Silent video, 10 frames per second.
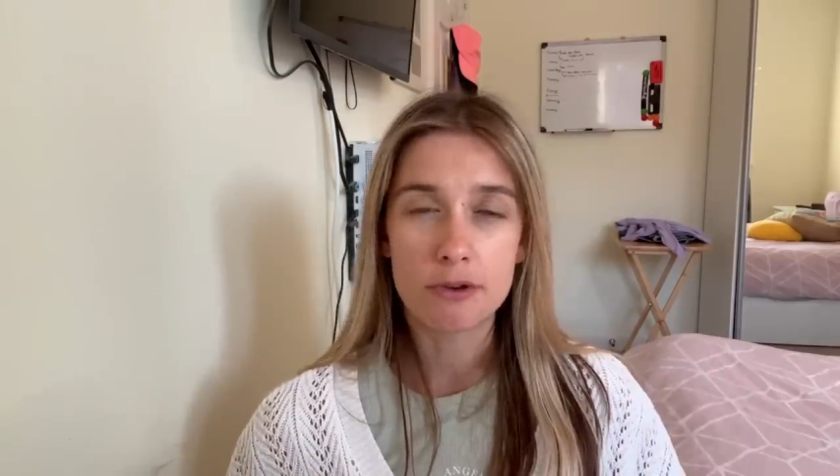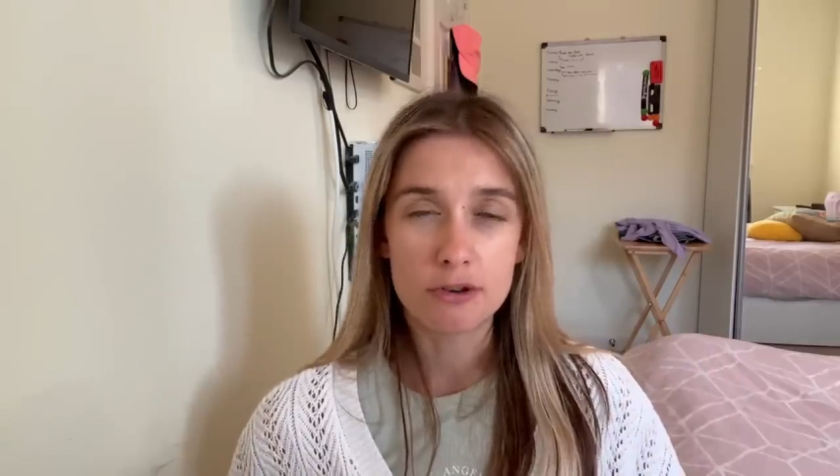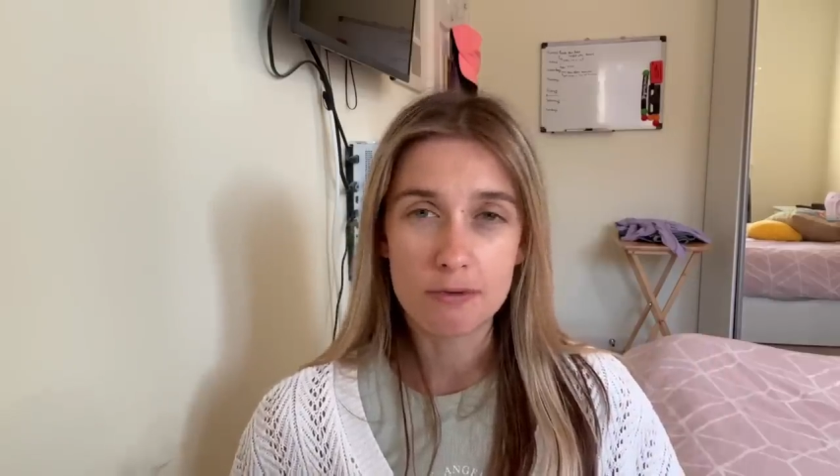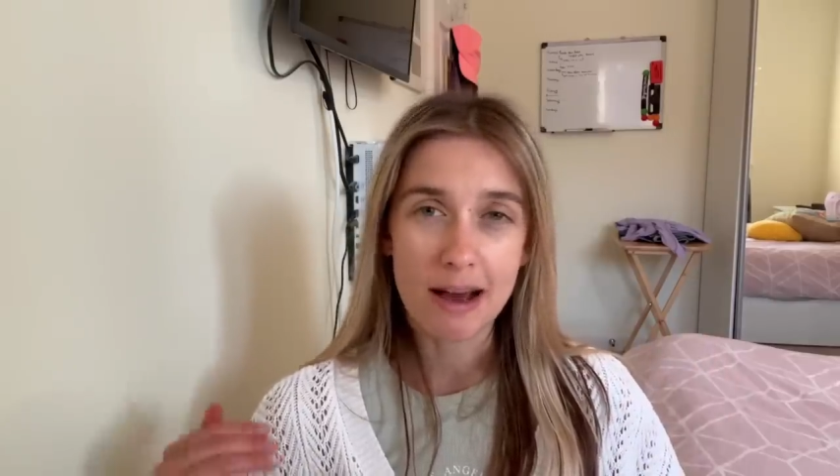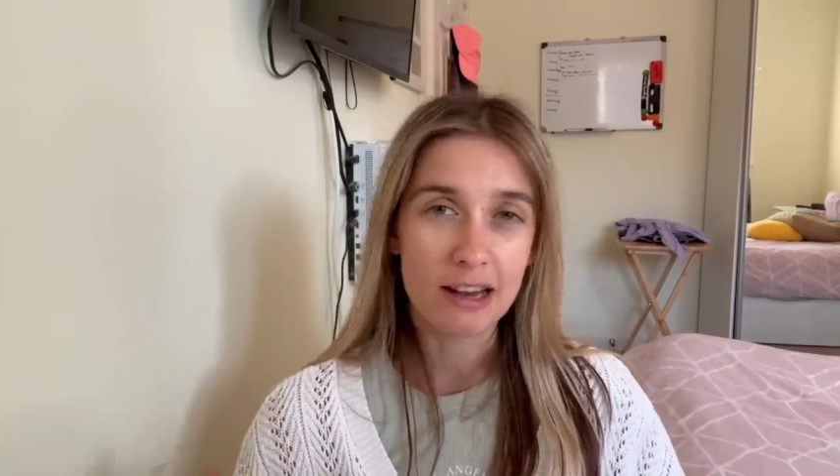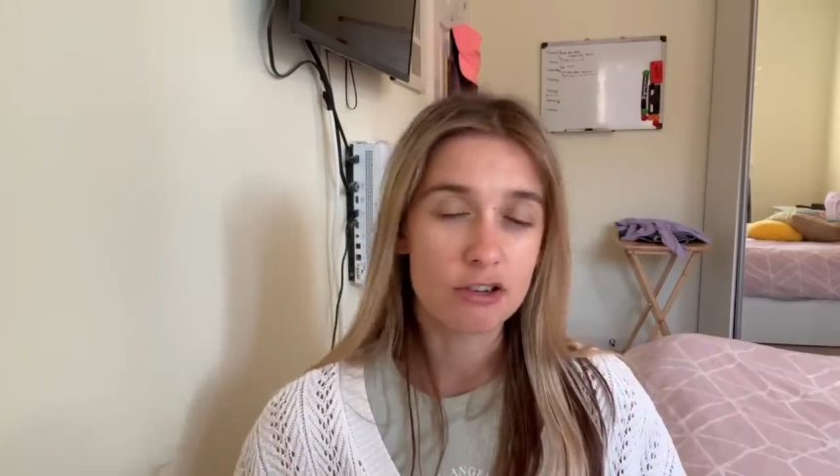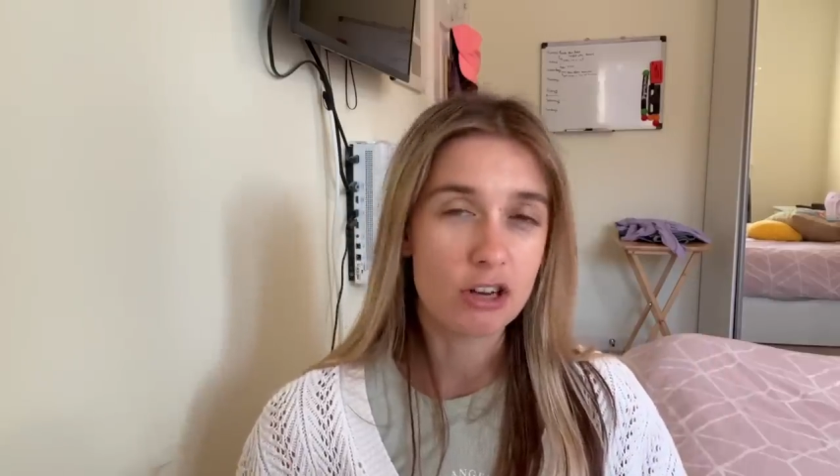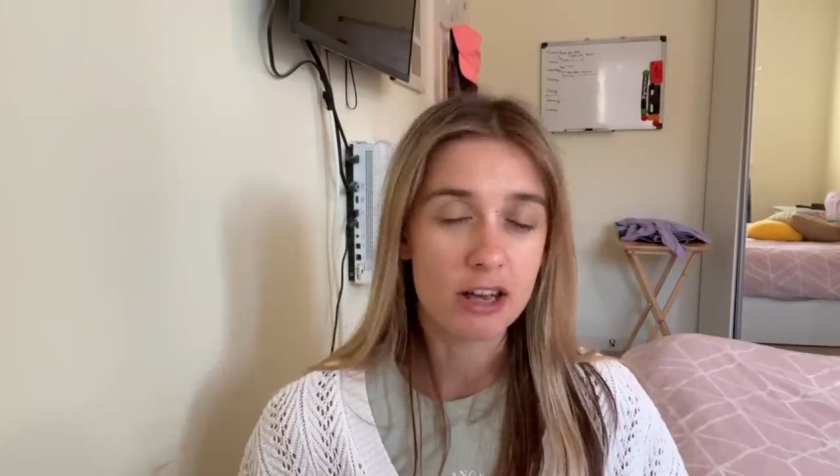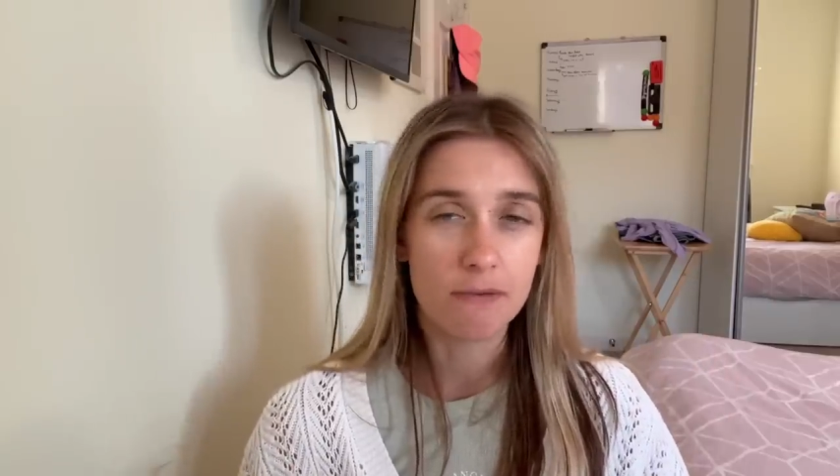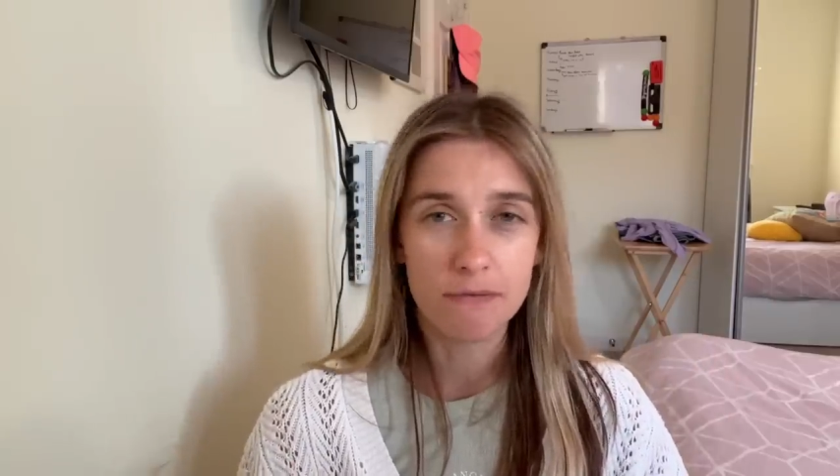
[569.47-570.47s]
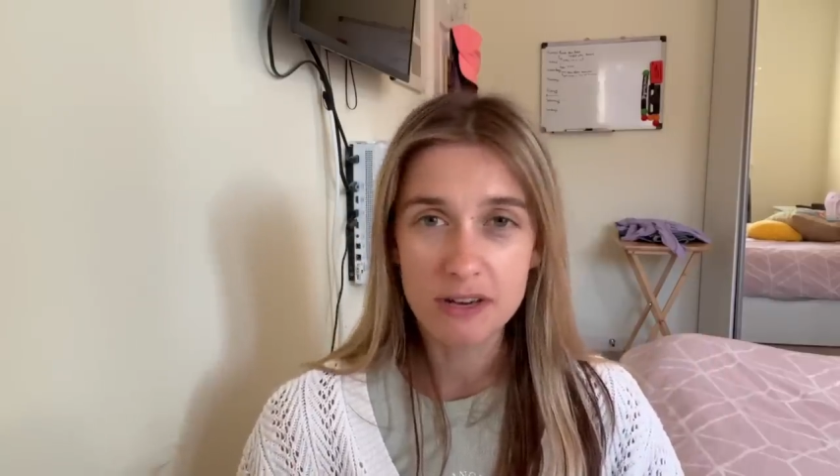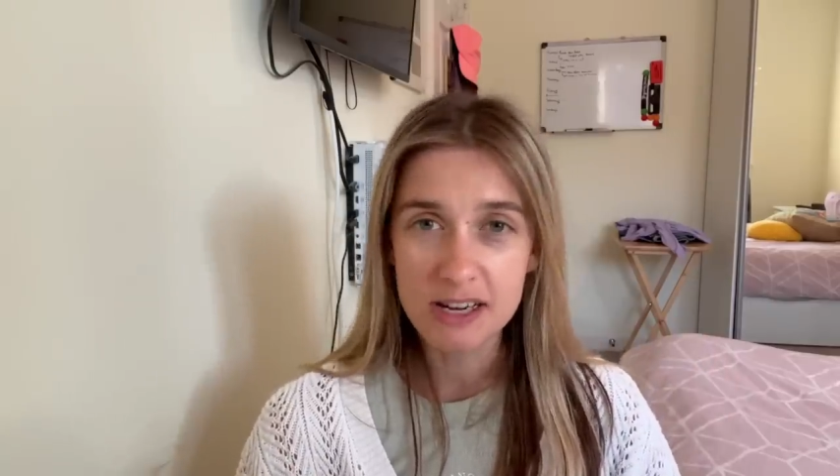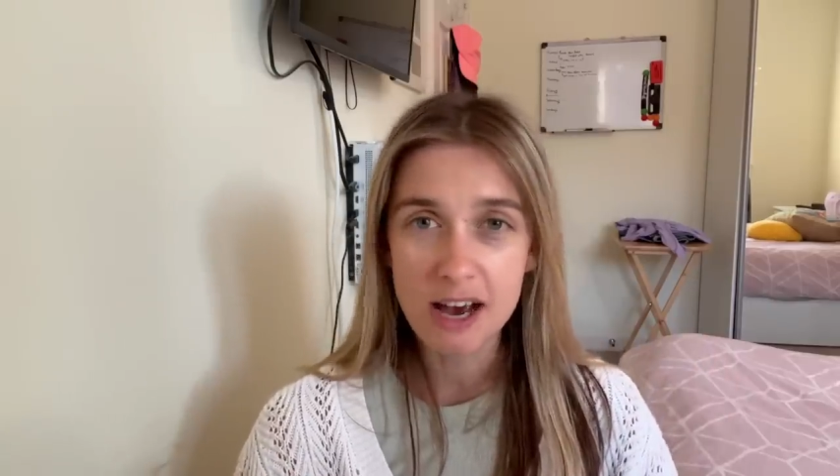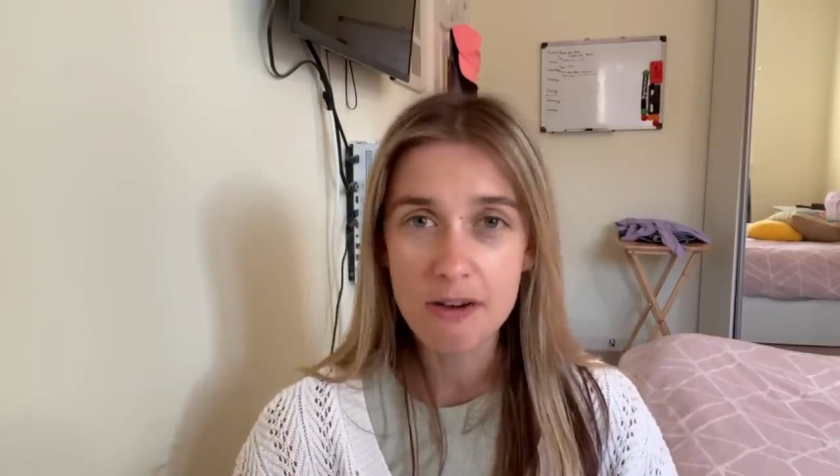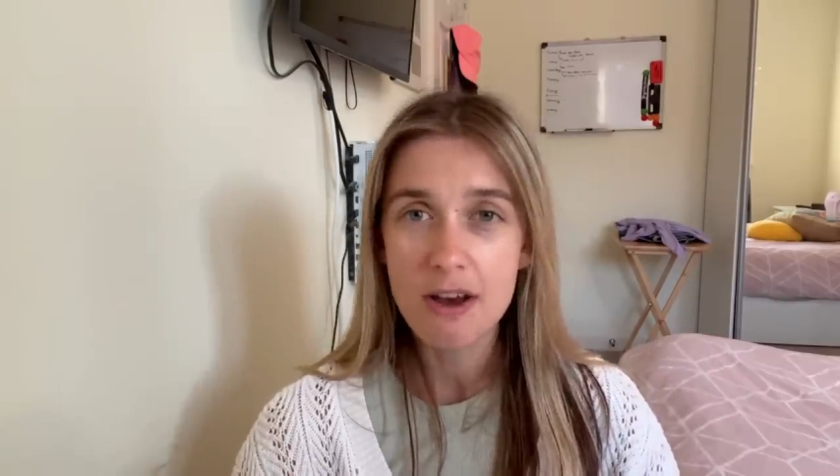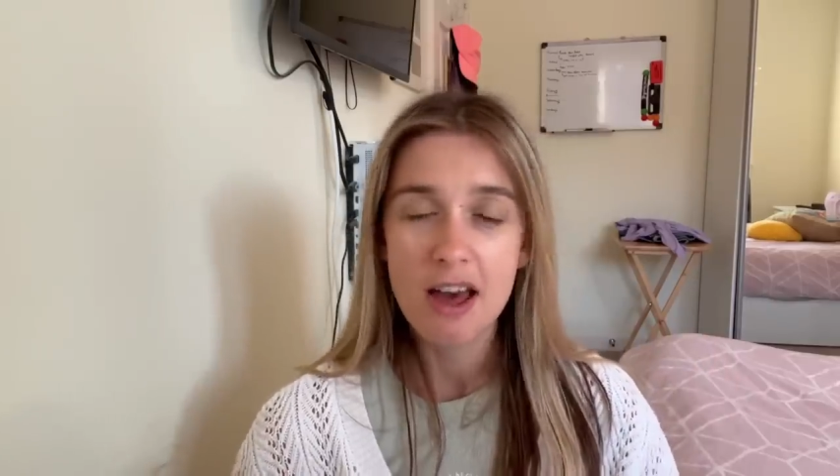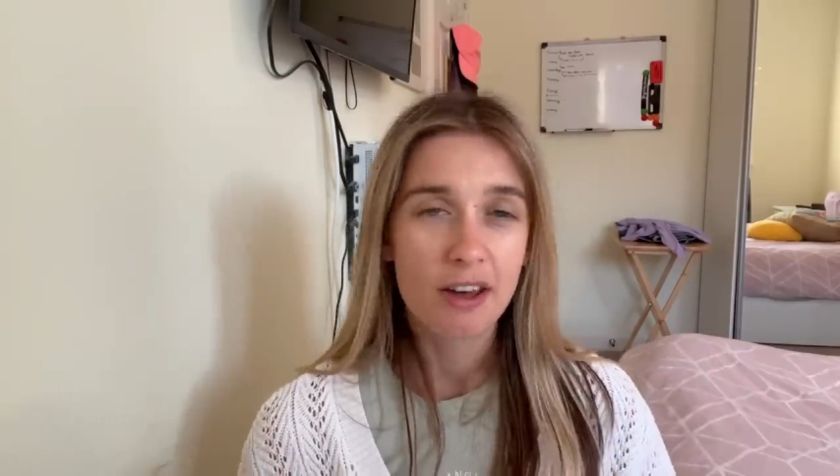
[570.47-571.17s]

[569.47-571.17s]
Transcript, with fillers: new, and share the video.